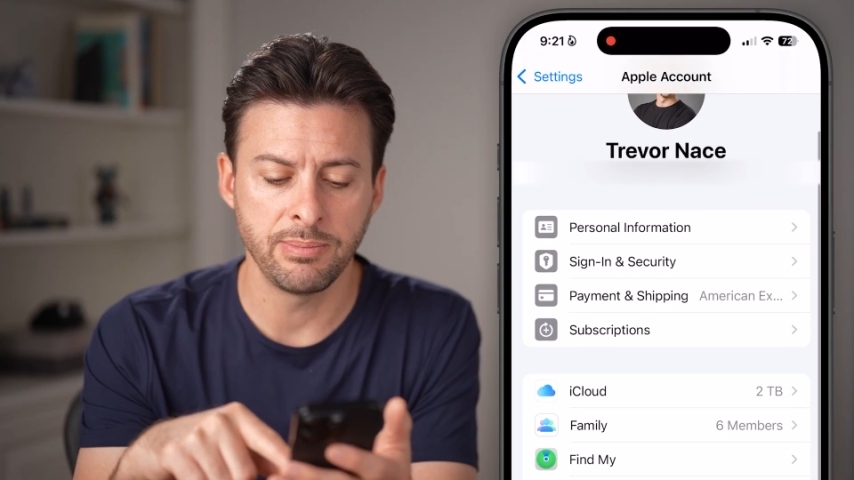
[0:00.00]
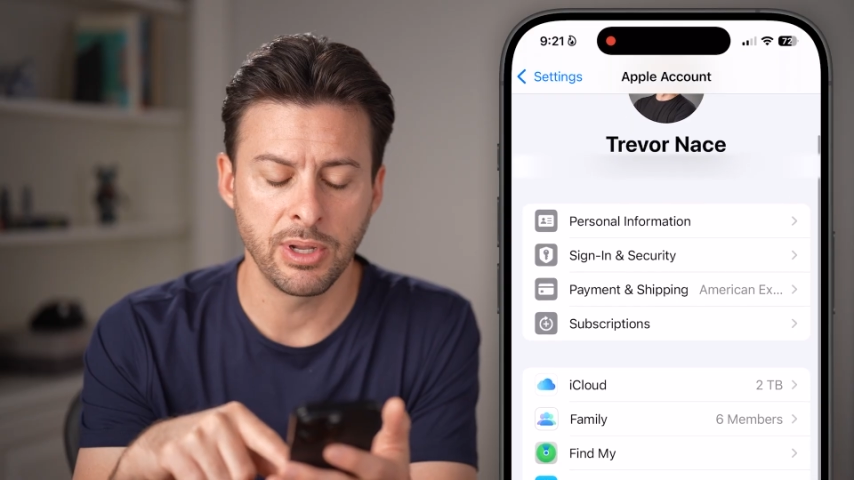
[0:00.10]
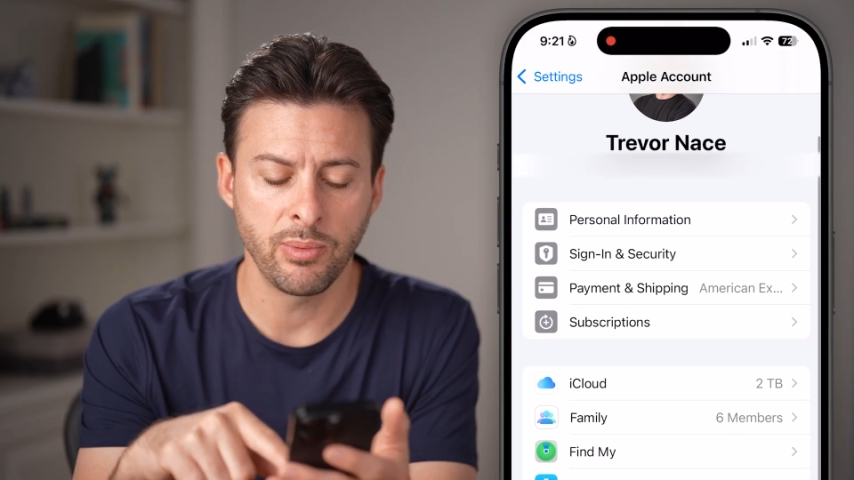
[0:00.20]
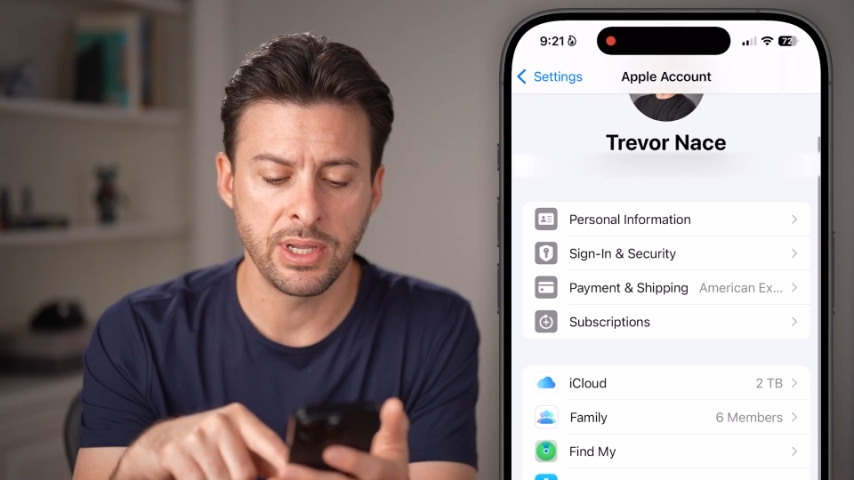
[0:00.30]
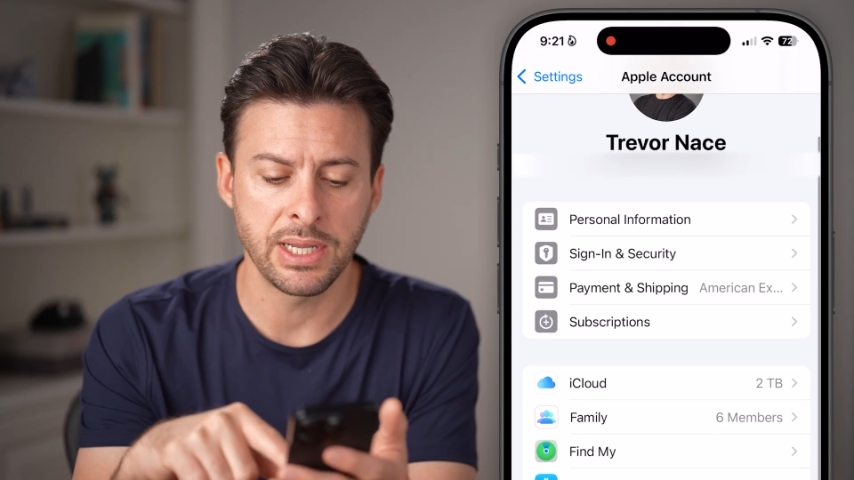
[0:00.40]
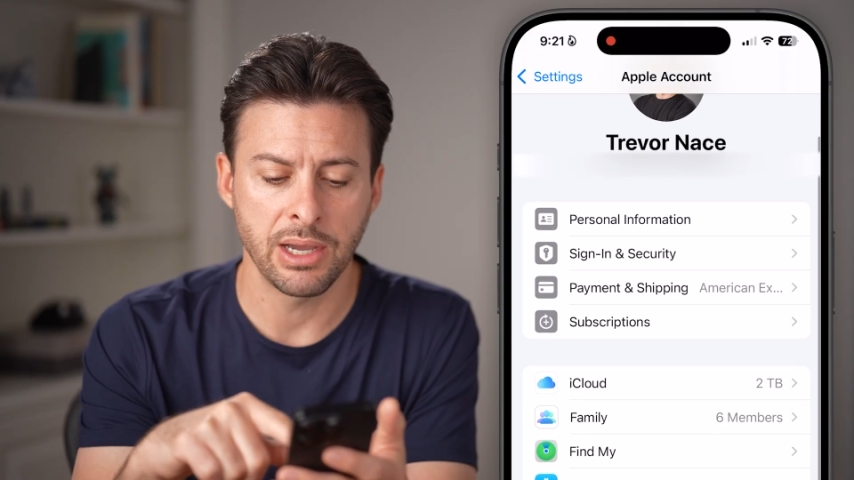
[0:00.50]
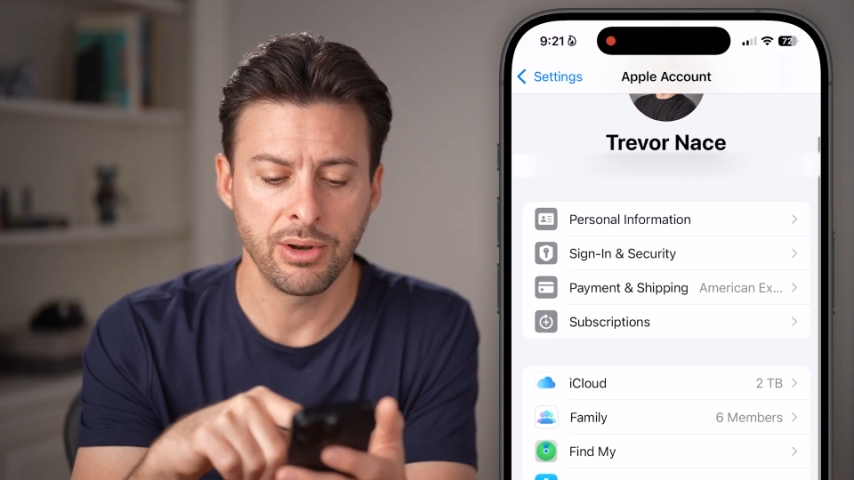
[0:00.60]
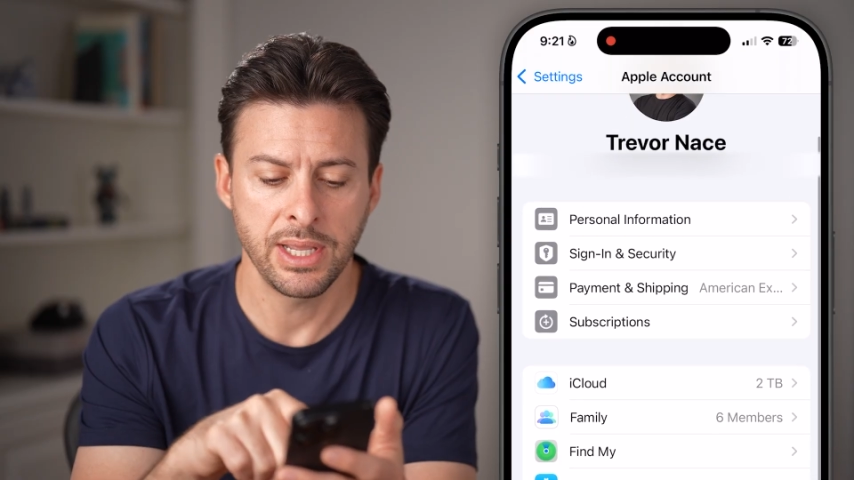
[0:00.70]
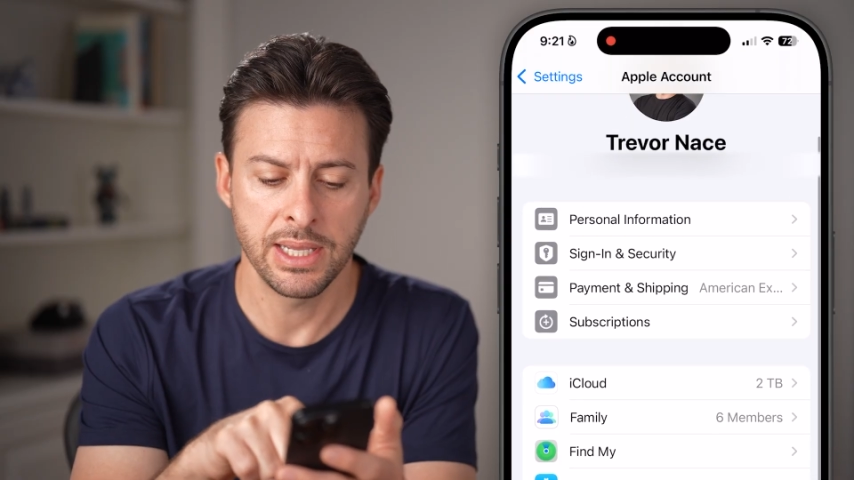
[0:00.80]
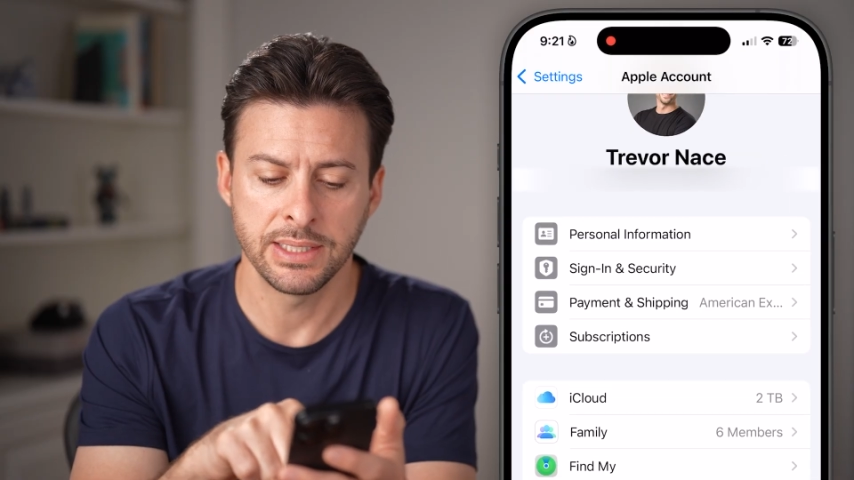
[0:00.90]
midway
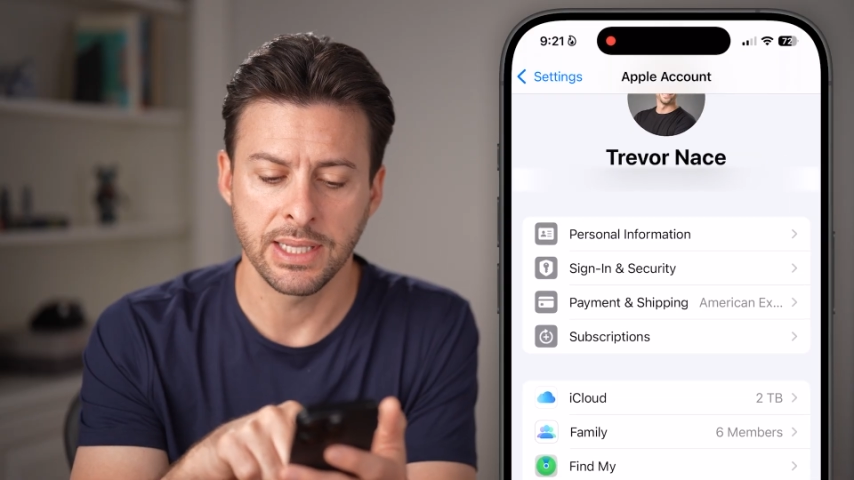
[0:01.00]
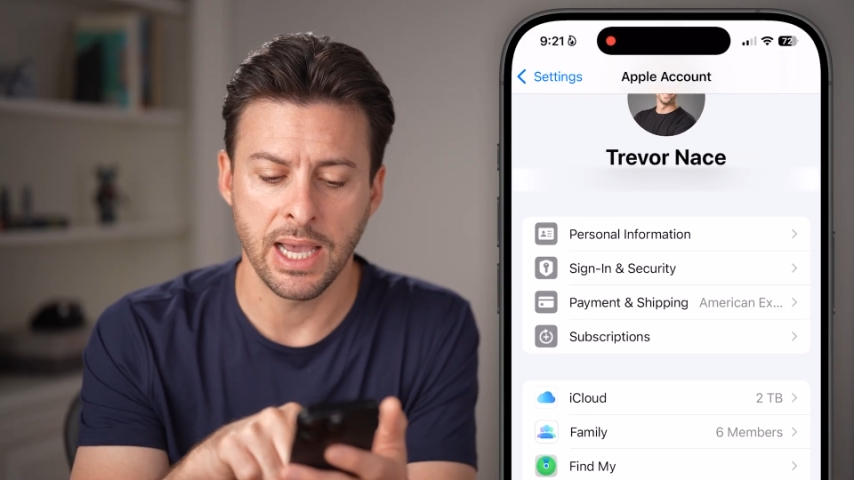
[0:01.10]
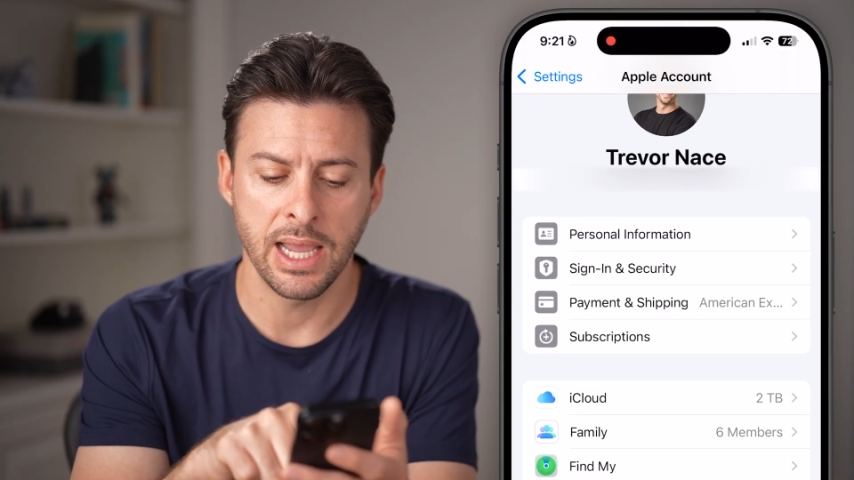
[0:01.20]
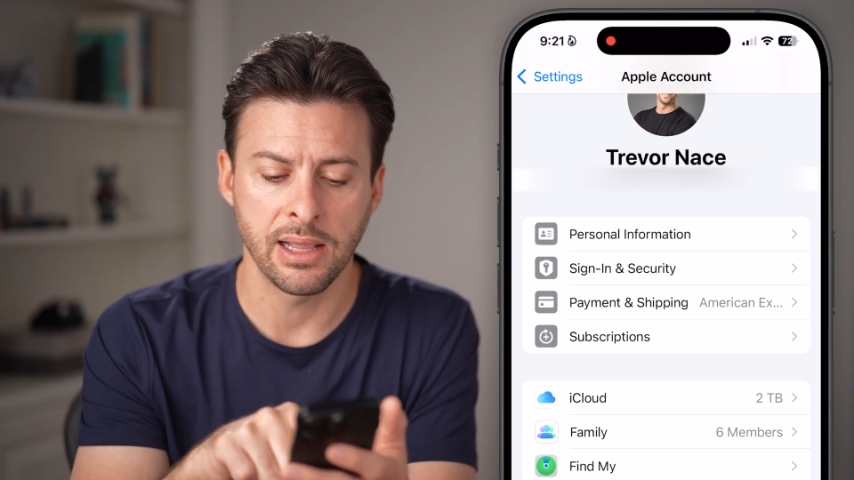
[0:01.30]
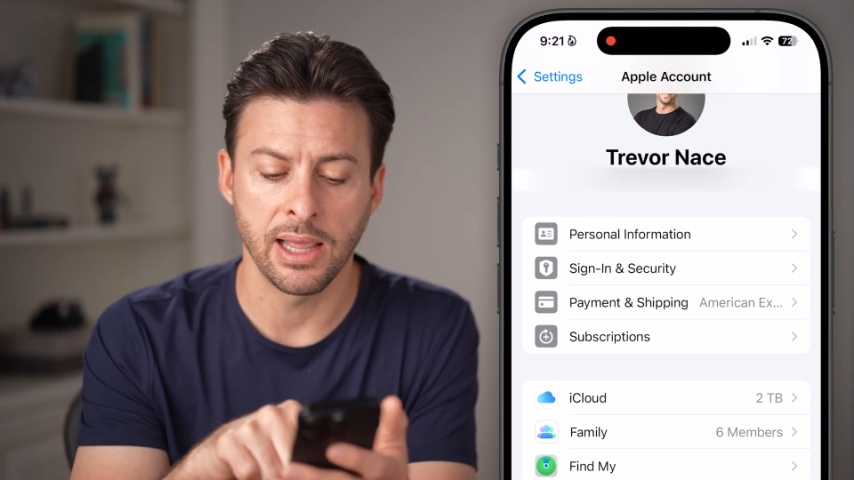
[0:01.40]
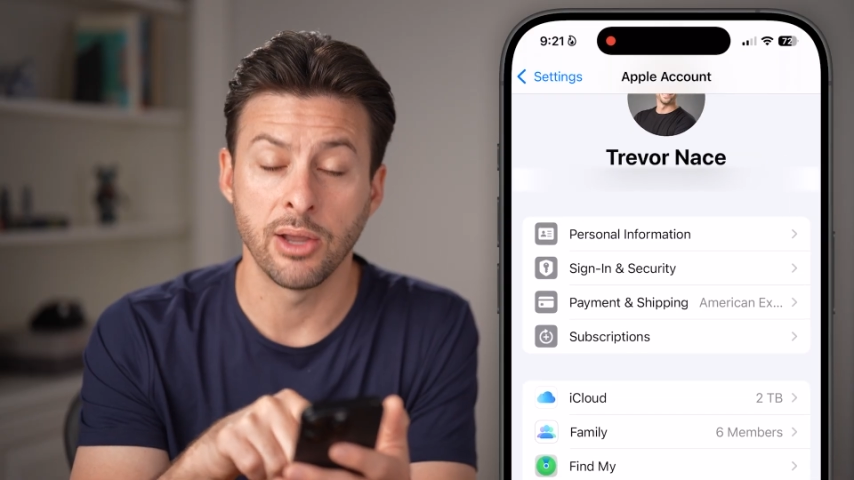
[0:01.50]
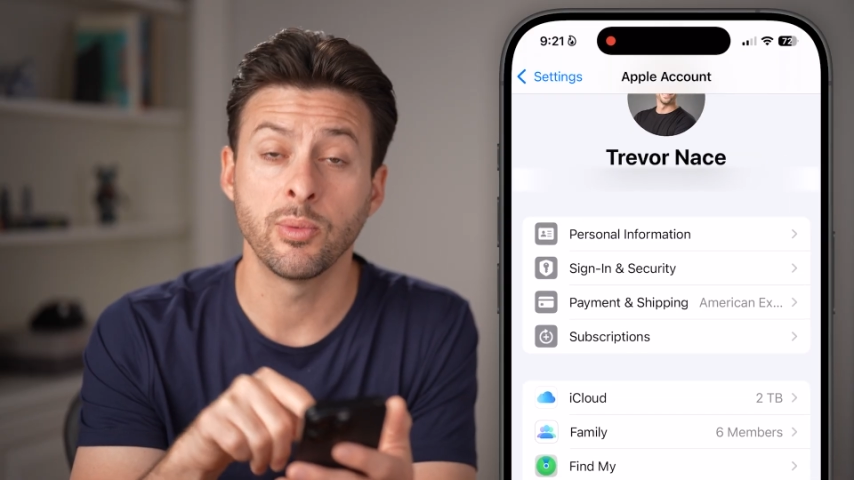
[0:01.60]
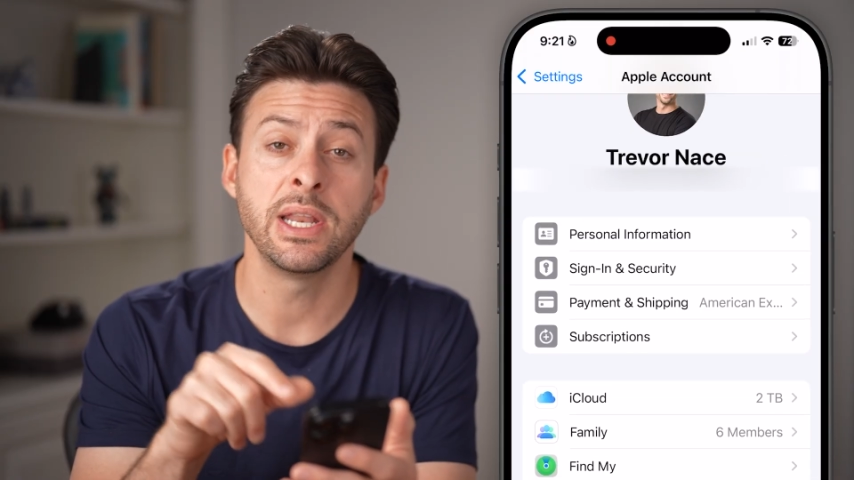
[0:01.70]
down is iCloud.